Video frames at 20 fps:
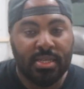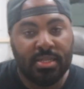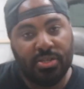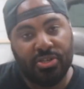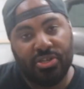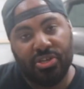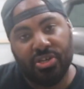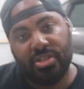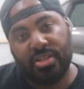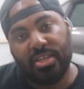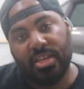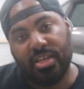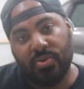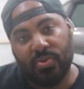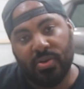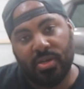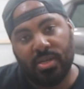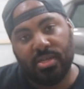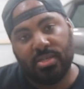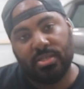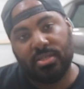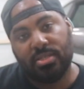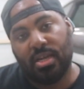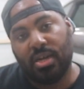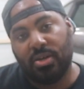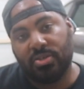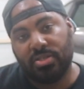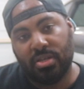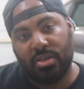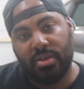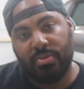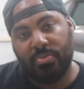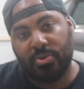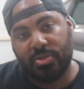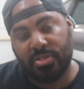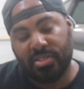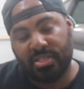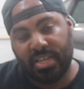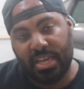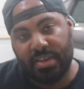The good thing was I was able
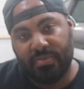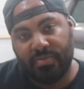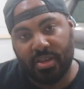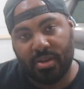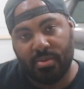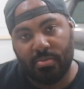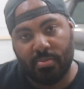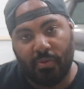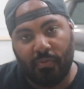to save it